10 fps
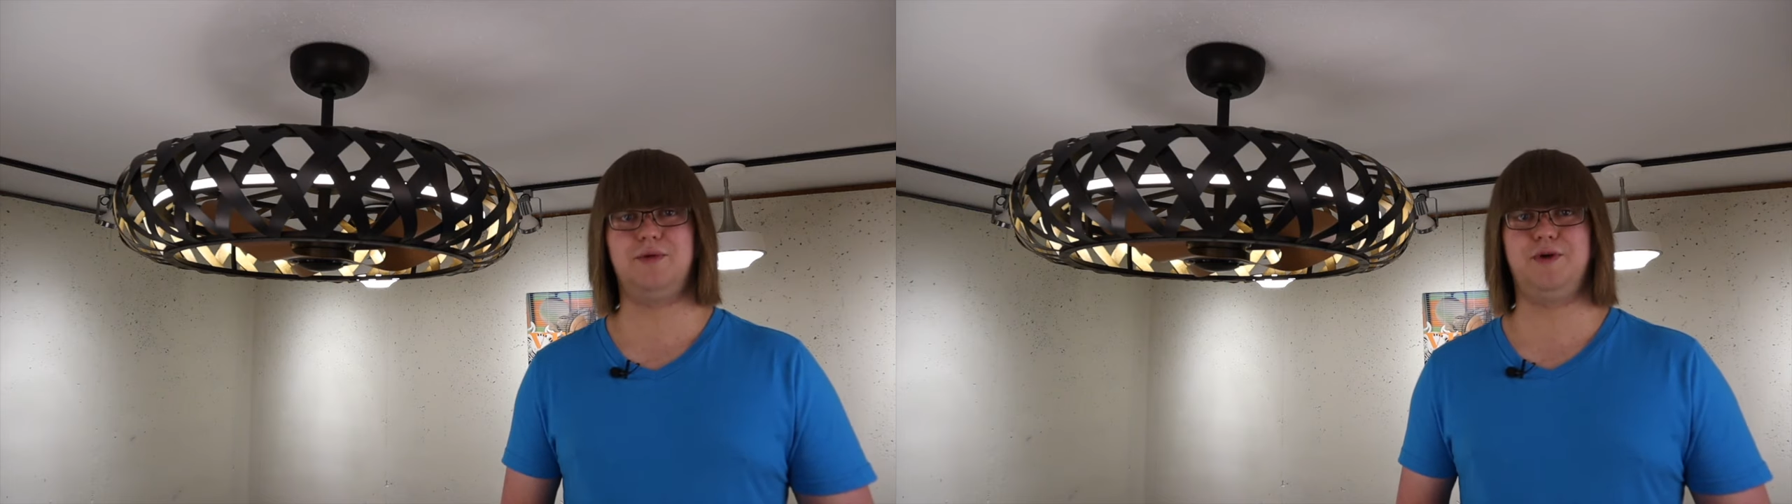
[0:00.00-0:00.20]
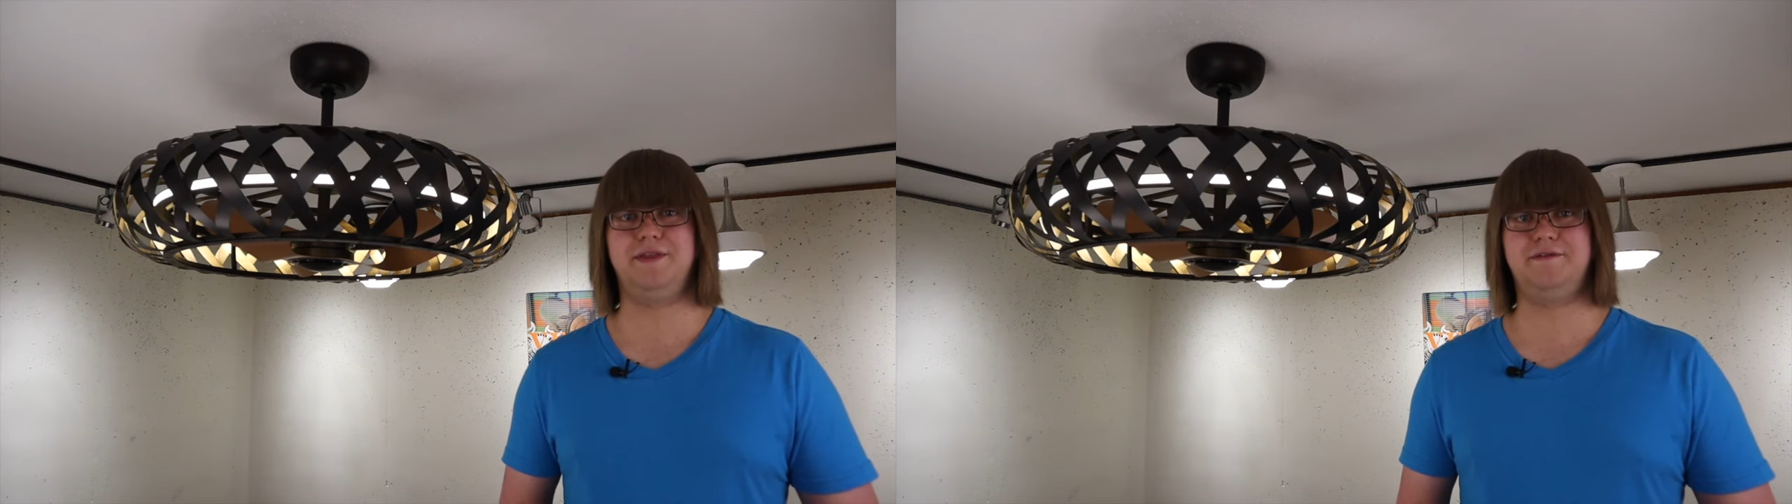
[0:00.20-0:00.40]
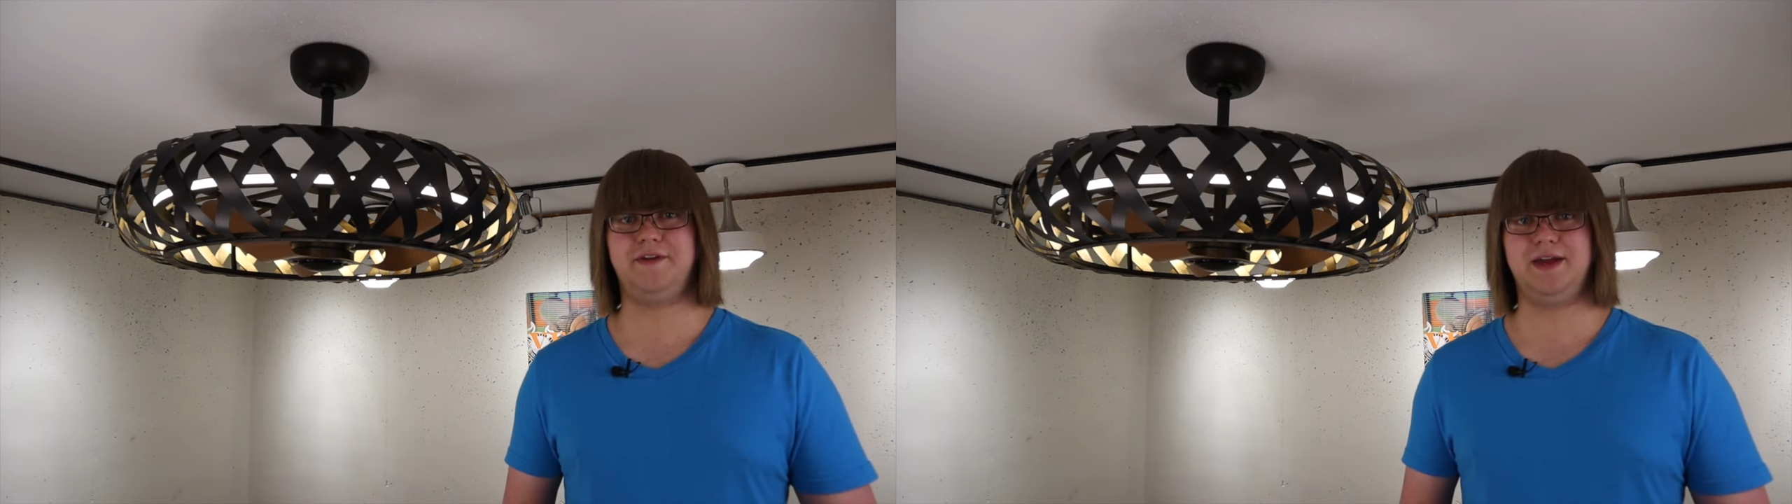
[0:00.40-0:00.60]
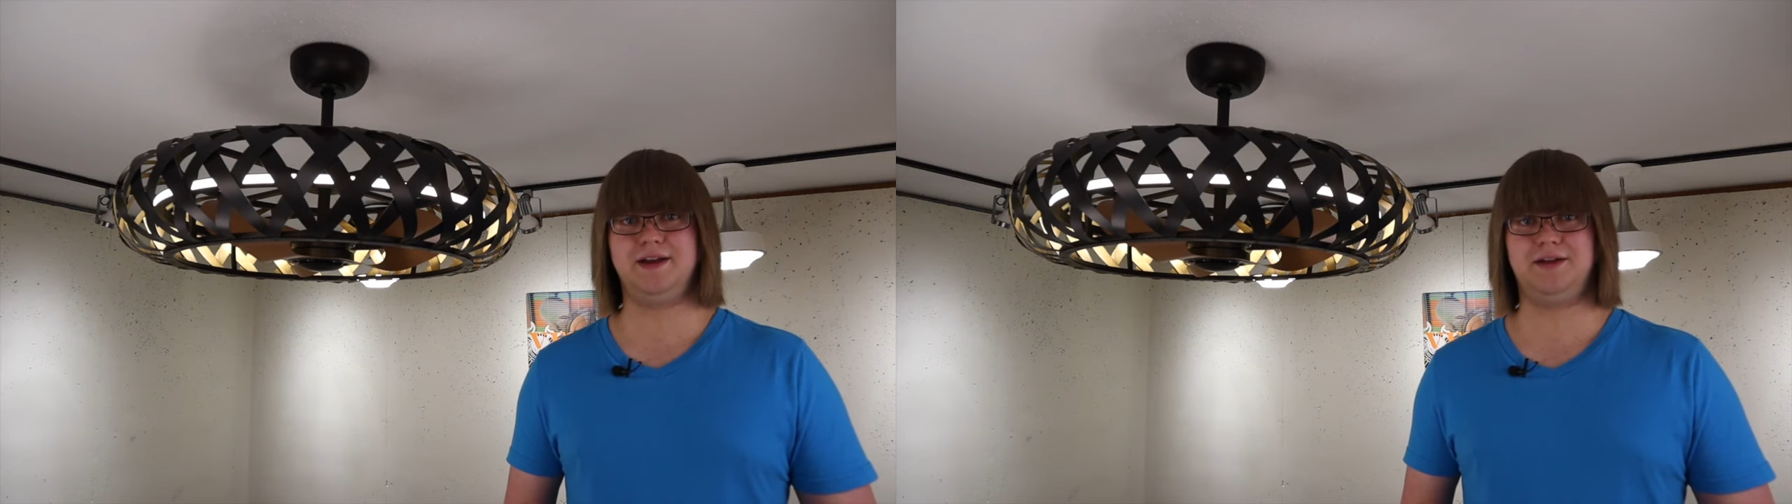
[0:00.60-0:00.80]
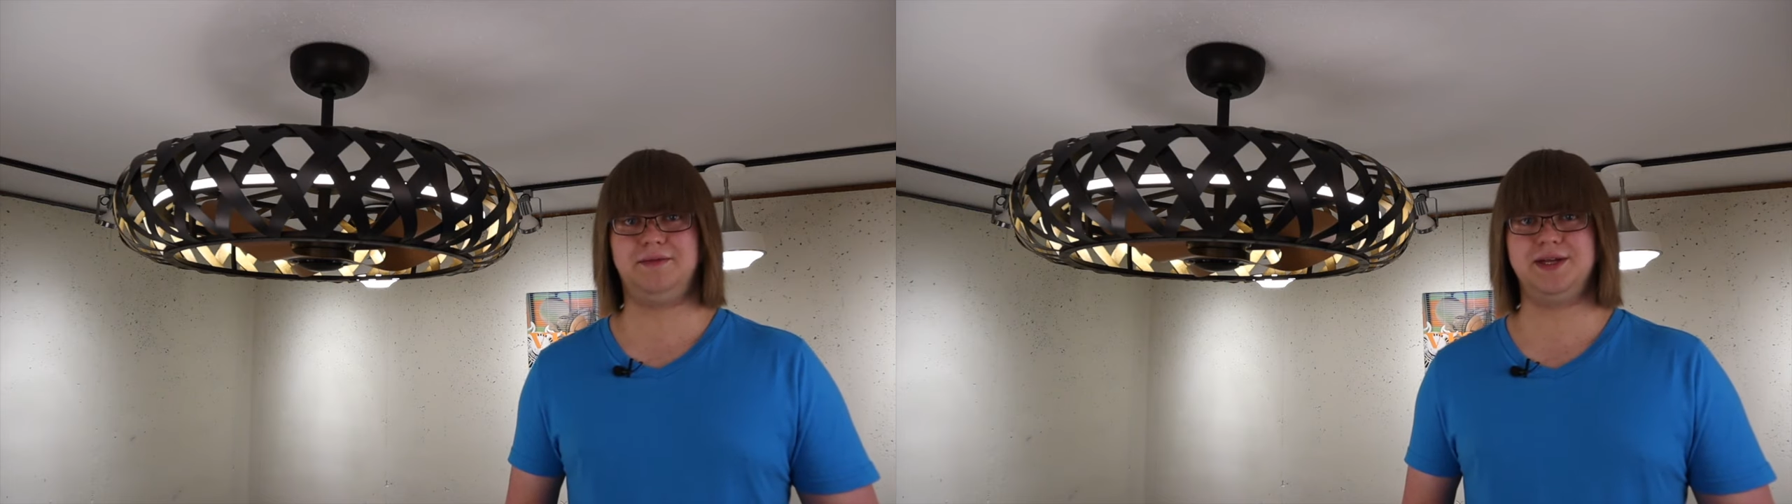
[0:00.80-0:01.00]
And when the fan
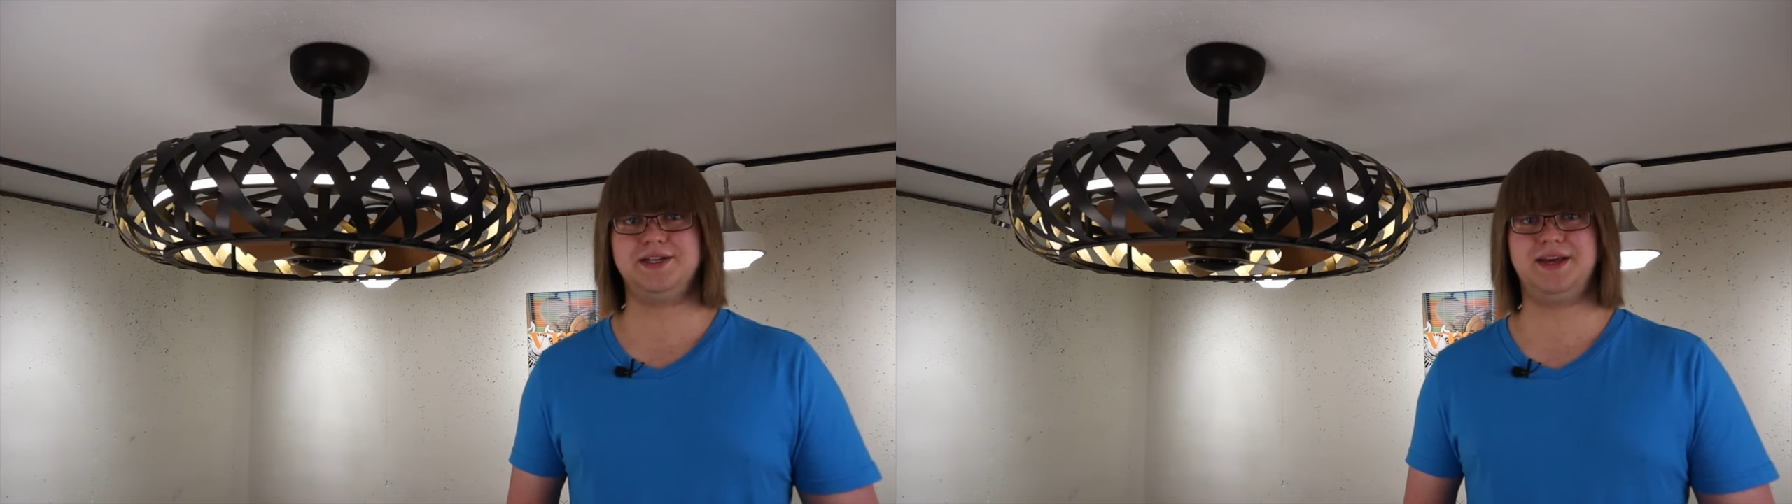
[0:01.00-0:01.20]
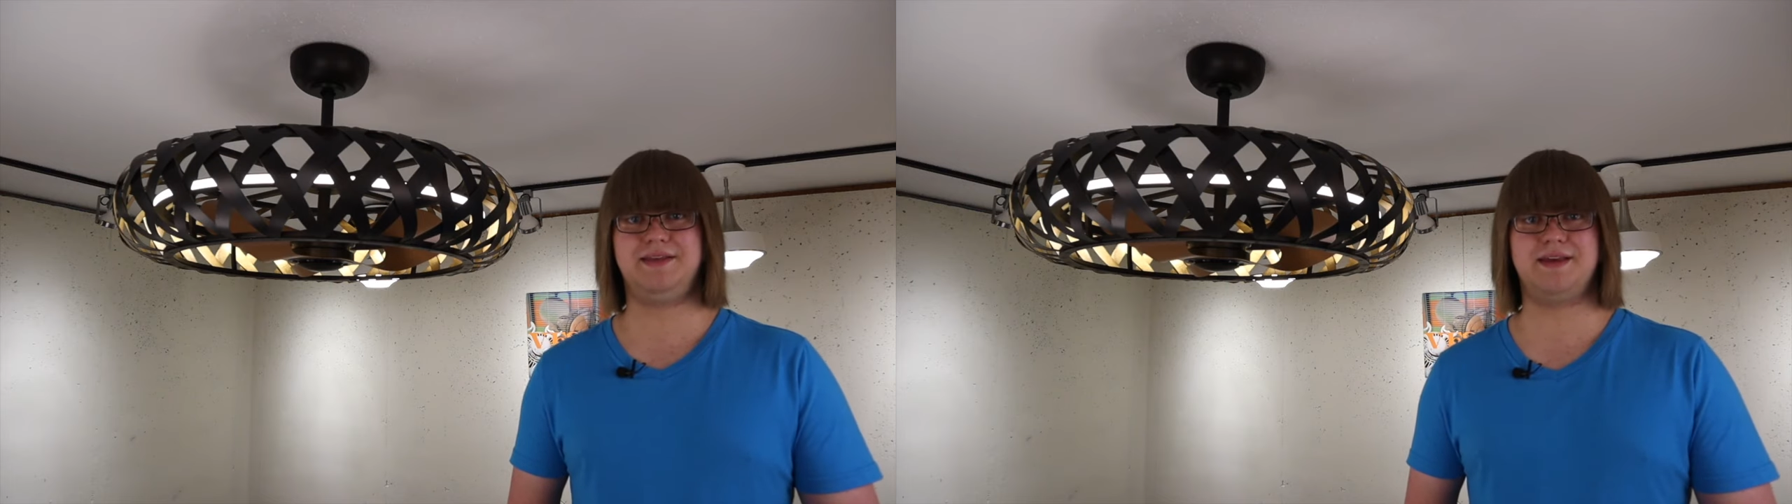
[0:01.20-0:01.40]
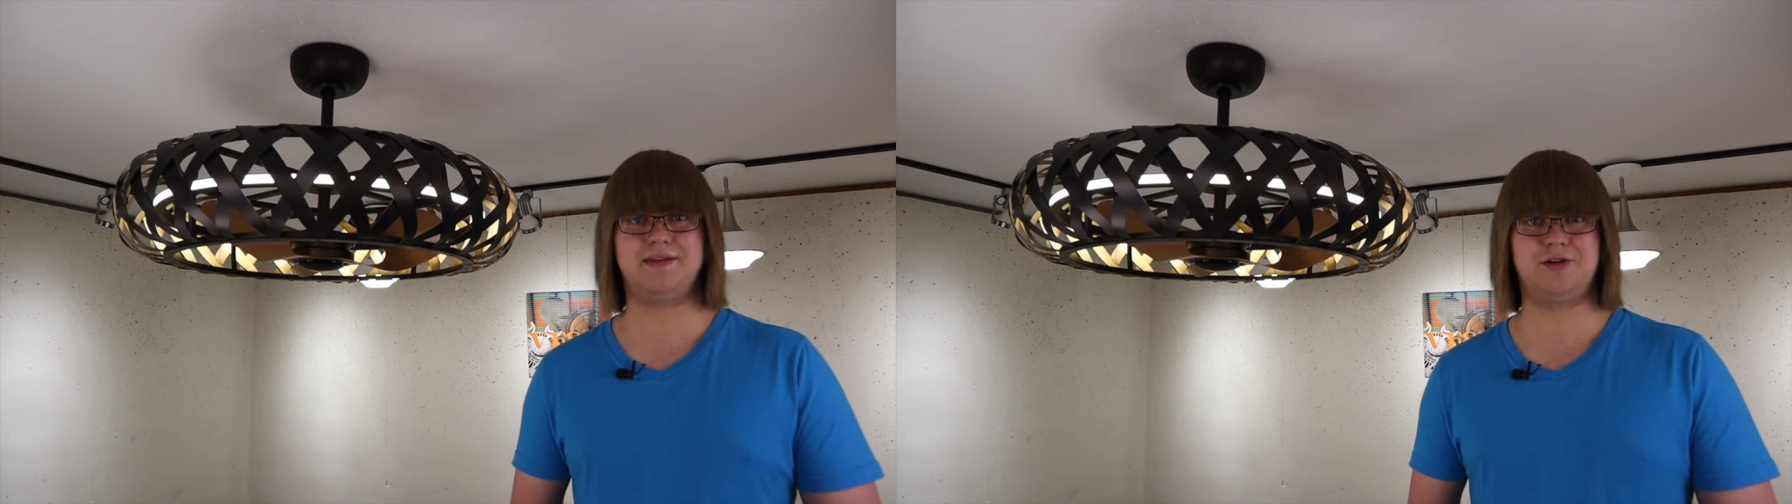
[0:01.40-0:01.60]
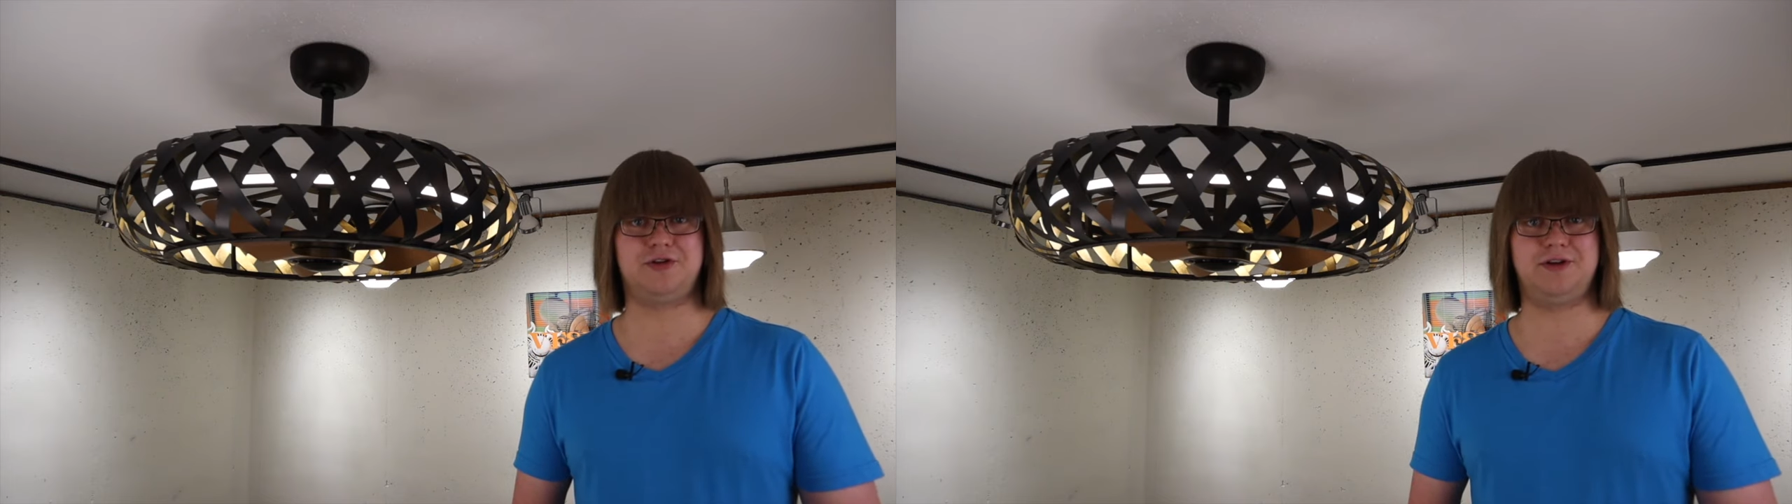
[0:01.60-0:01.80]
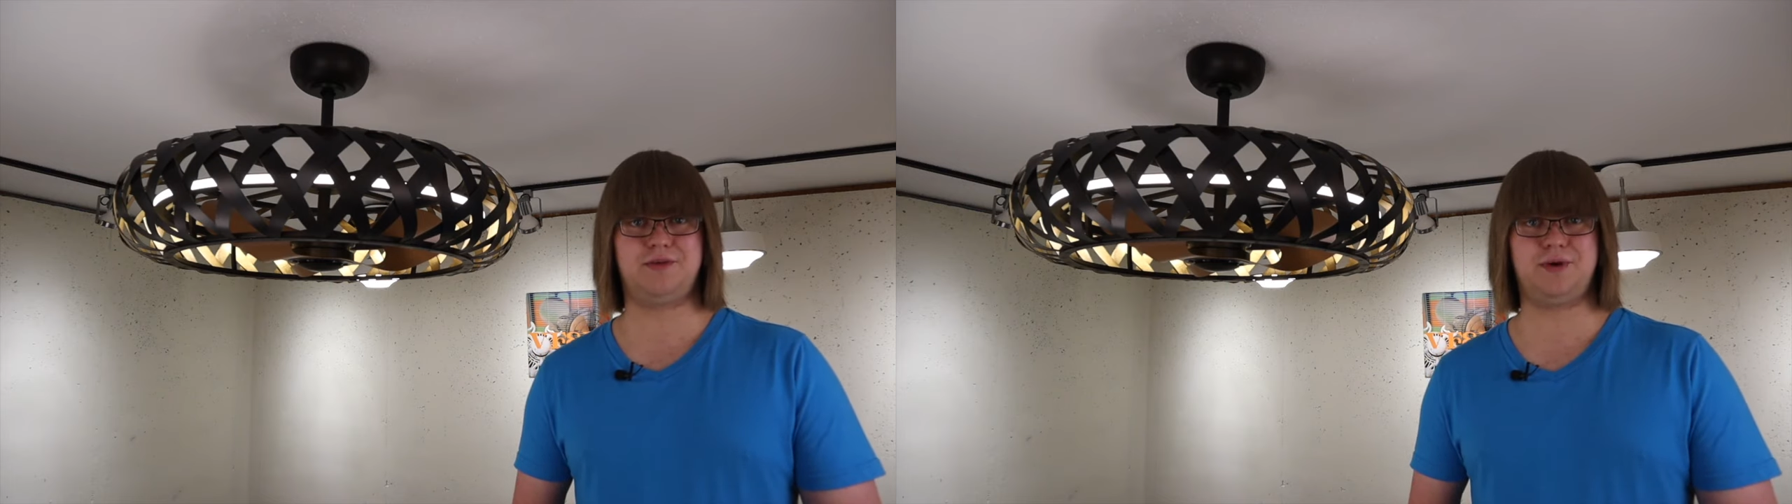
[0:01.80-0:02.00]
element is as
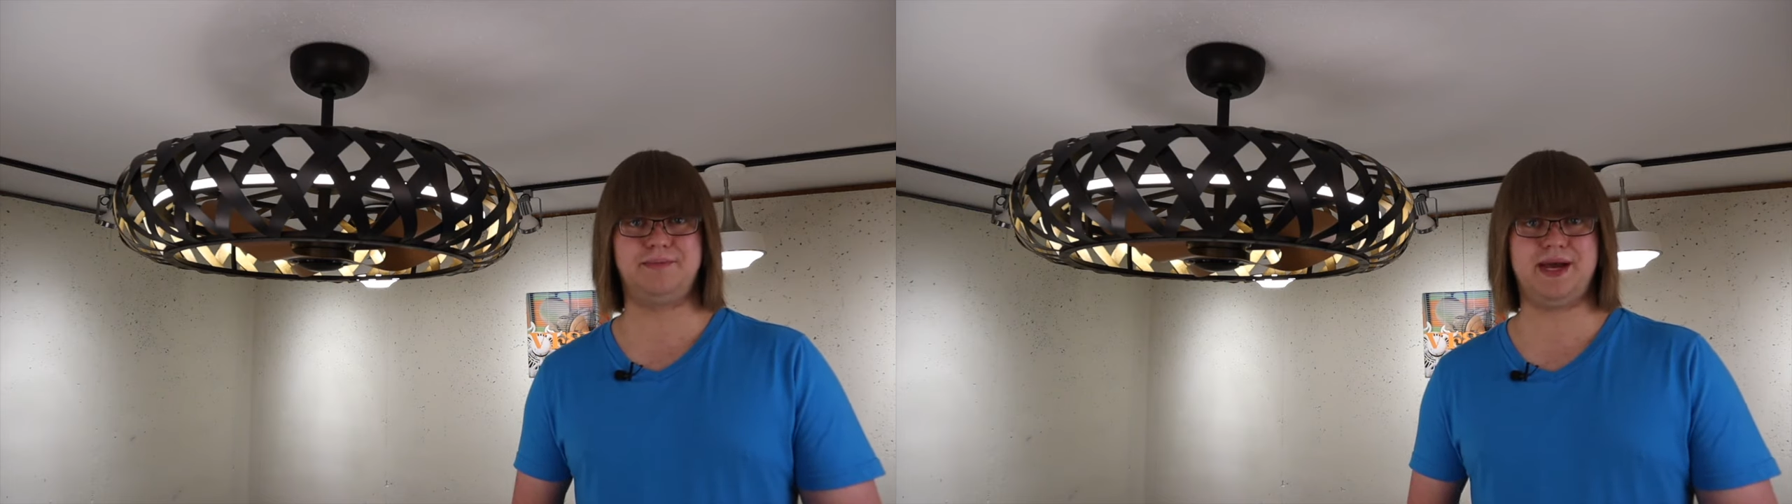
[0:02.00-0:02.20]
good as what